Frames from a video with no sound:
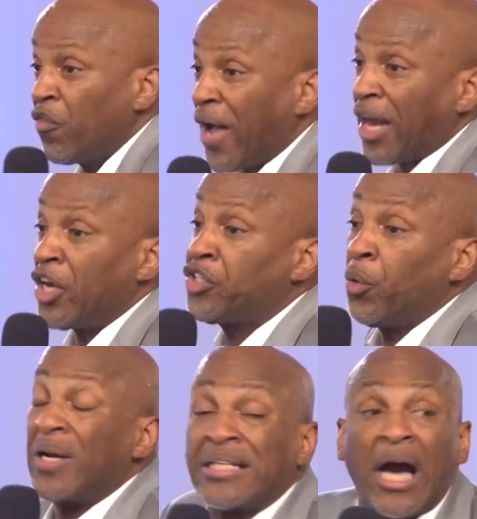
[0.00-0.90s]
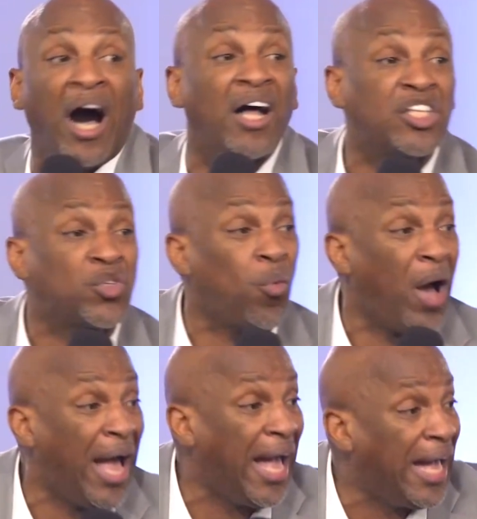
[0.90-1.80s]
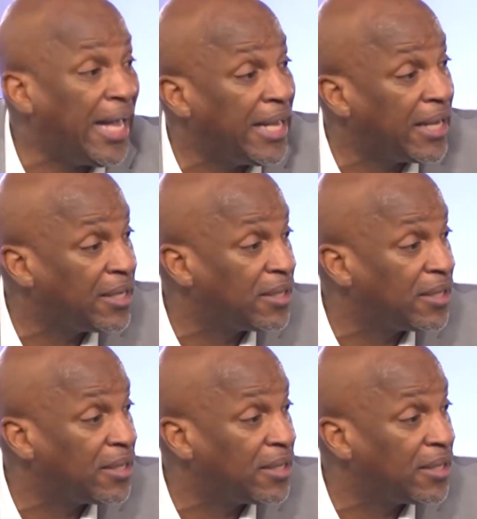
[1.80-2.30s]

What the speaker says: you've got to do it God's way.